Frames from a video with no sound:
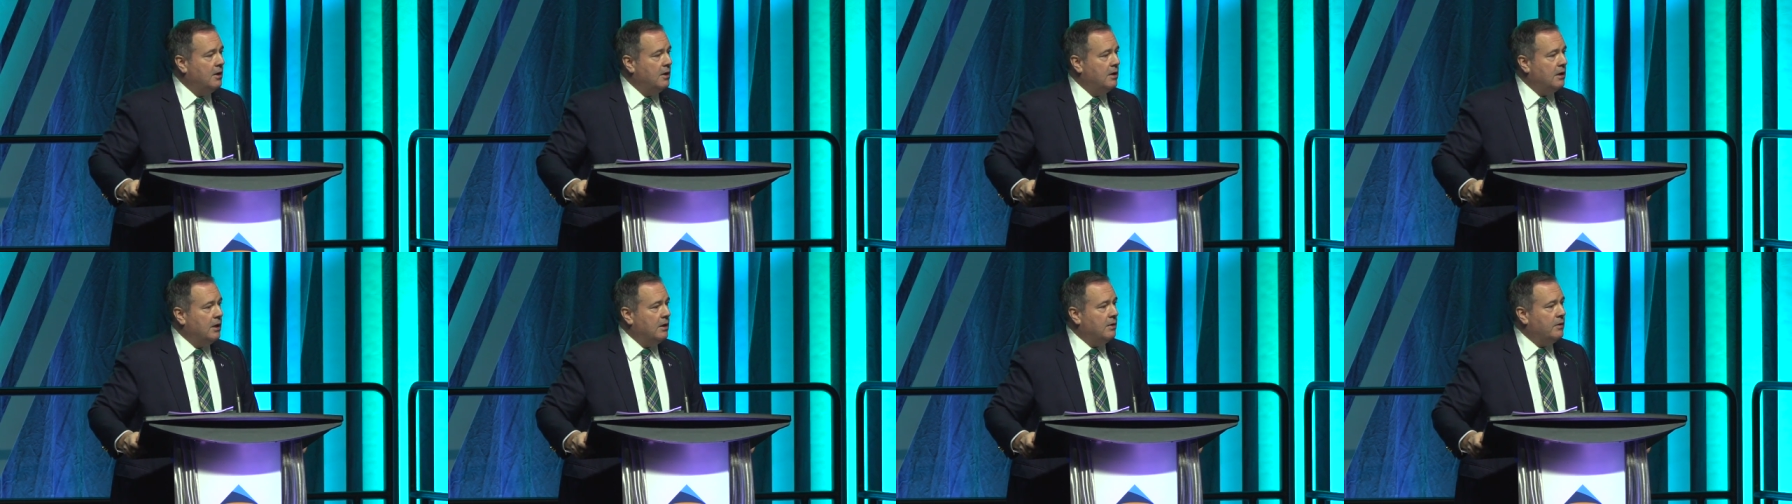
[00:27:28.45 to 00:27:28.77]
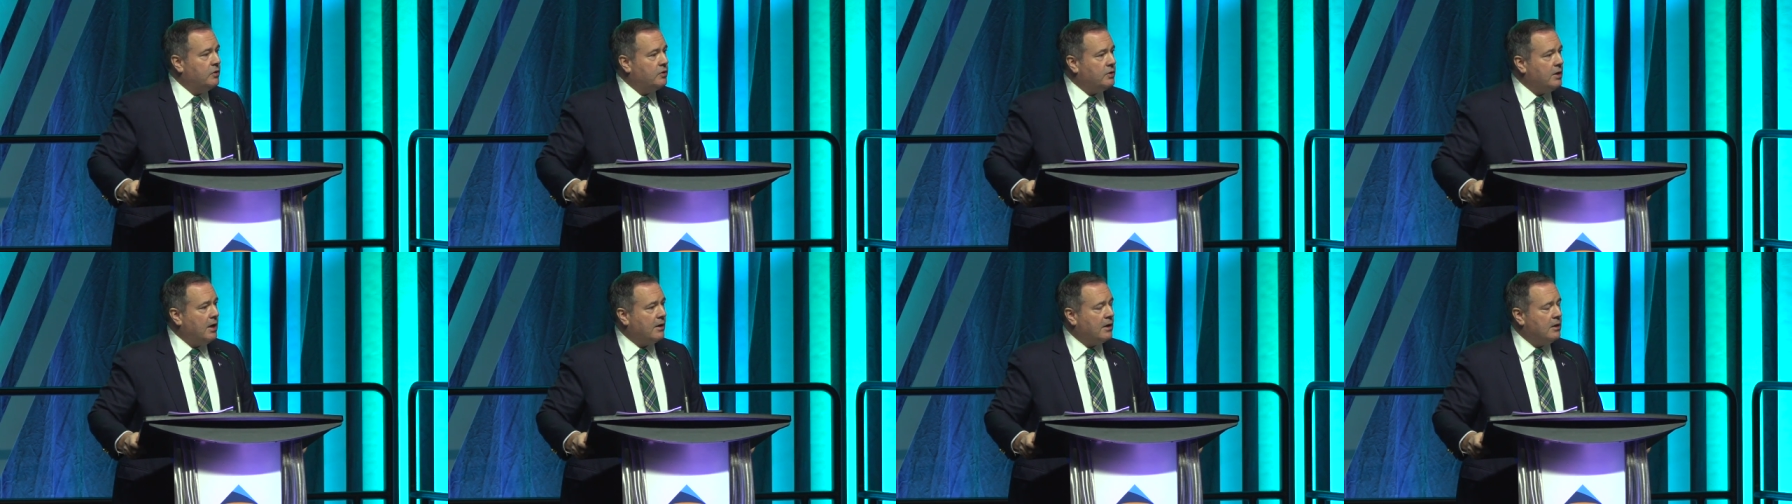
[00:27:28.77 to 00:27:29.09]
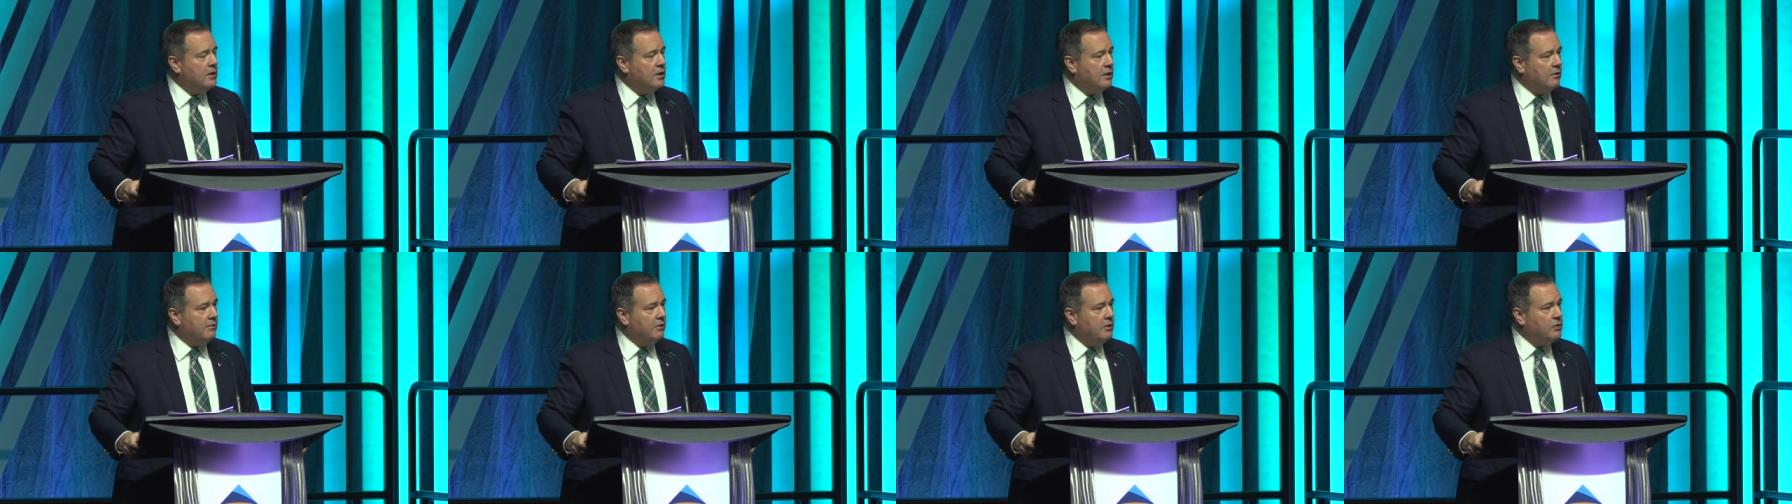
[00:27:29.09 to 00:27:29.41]
in the
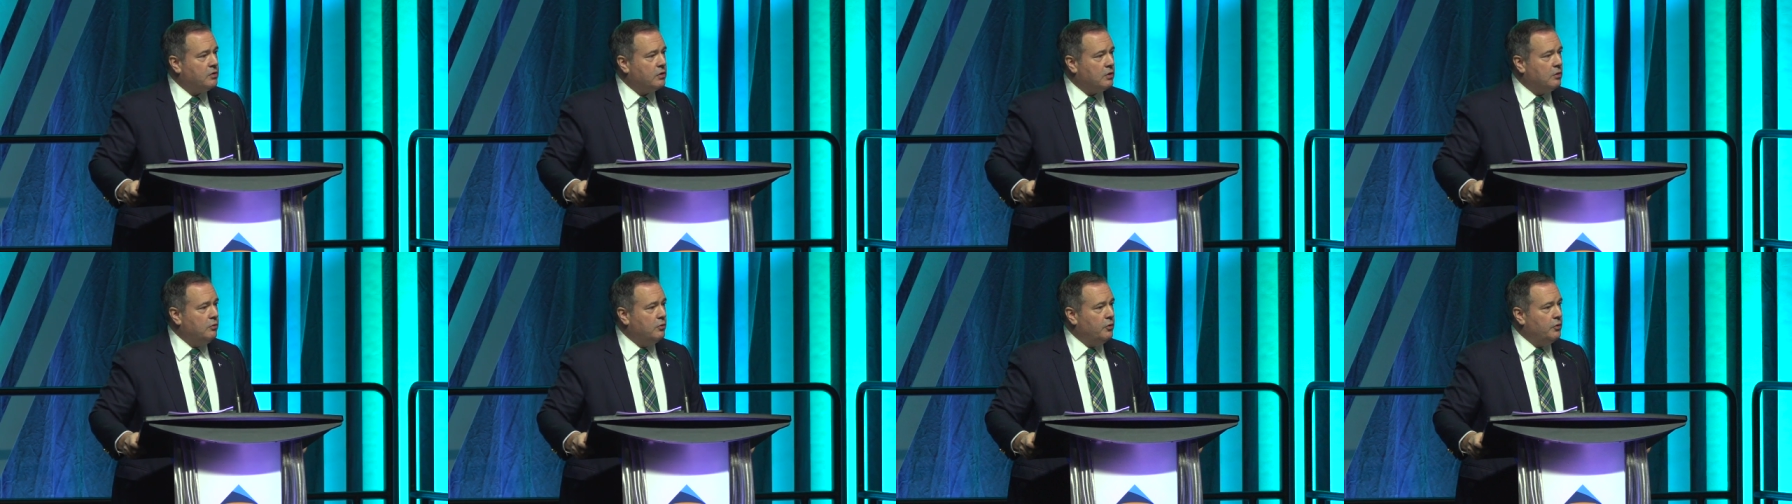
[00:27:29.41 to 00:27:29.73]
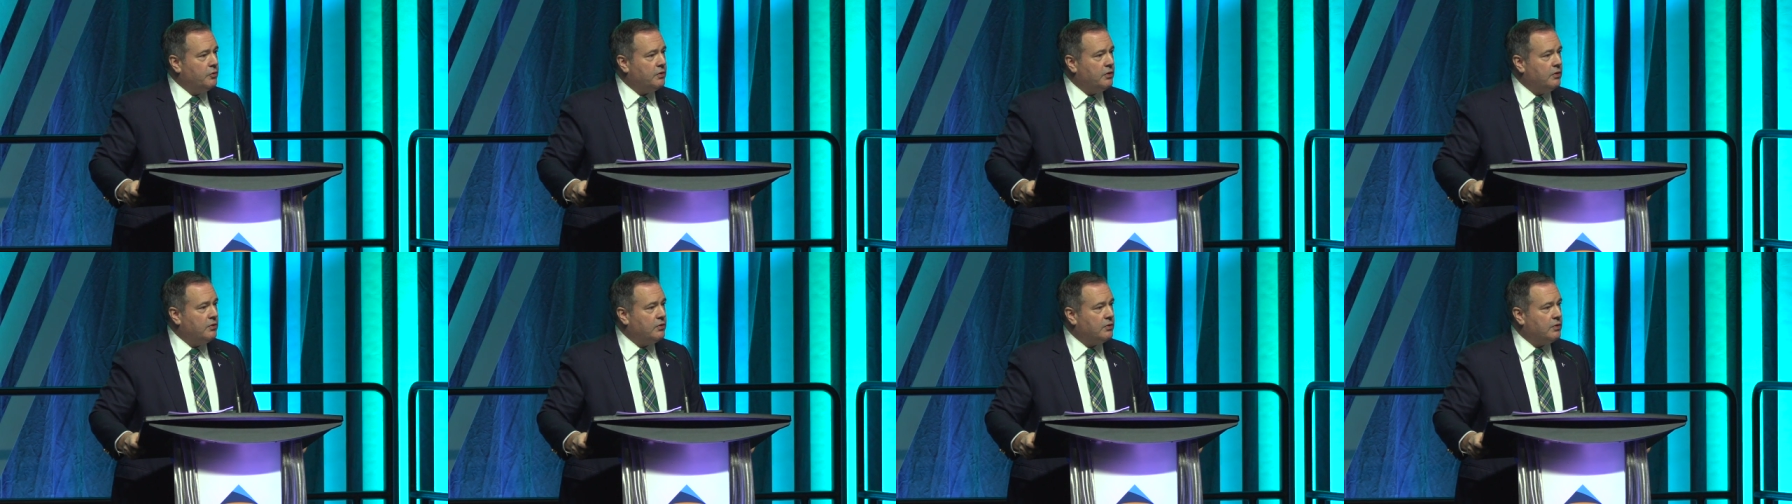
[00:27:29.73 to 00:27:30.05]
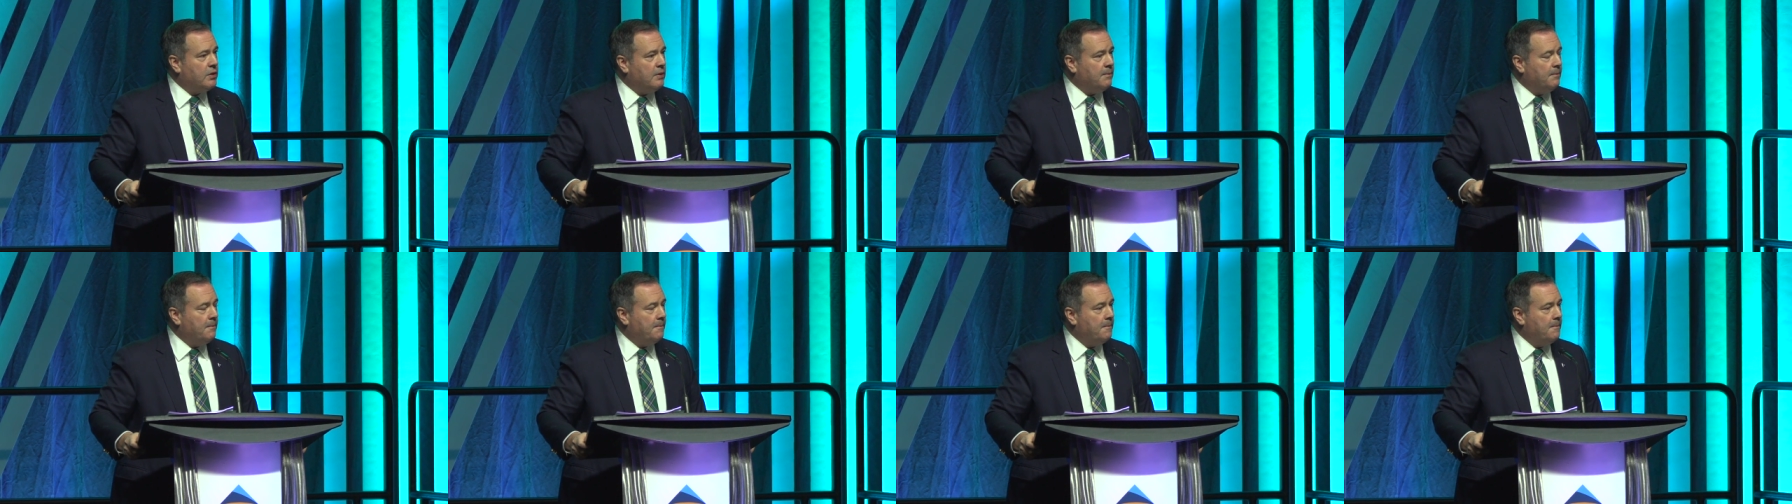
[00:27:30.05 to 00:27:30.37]
secondary school
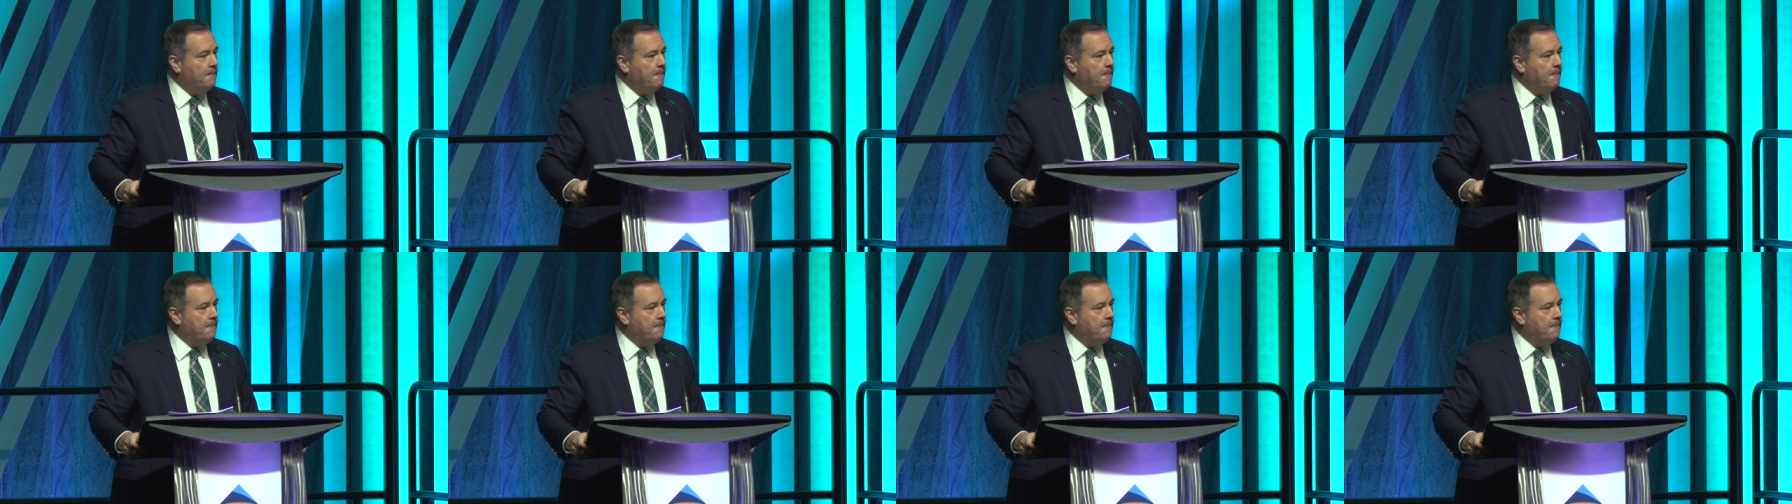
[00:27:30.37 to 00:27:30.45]
system,